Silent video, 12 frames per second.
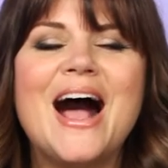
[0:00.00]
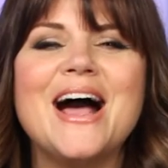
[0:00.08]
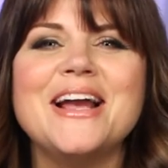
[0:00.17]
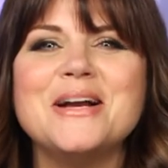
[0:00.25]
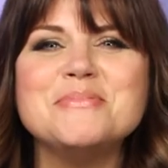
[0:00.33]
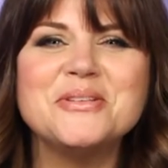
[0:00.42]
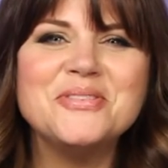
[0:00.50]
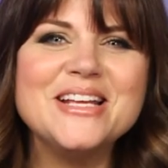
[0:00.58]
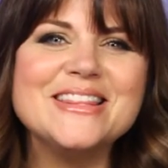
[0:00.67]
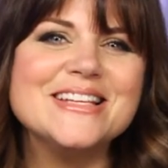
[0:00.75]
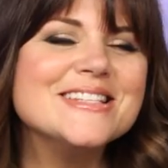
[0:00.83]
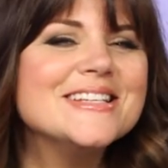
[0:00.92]
Hi, I'm
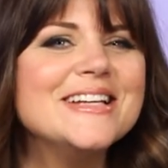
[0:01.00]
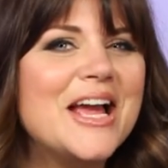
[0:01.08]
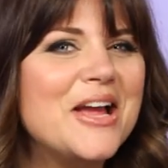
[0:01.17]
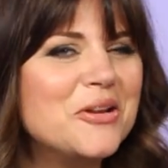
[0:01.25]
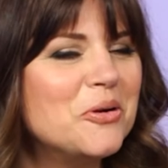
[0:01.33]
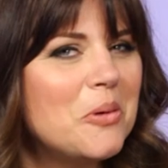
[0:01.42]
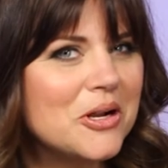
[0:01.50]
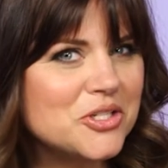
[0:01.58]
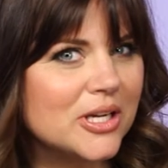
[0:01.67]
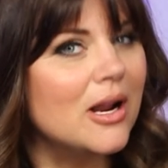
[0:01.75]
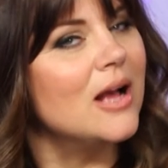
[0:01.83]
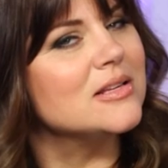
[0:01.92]
Tiffani Thiessen, and you're
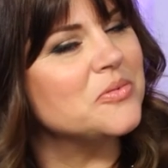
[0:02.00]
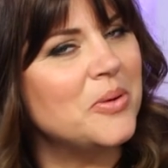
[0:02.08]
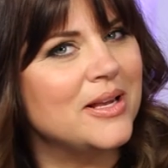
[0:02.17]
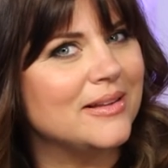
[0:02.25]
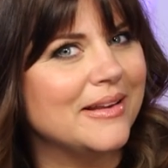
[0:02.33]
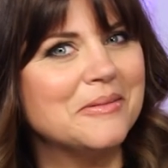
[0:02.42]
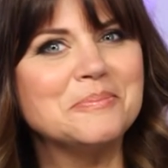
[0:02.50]
watching Us Weekly.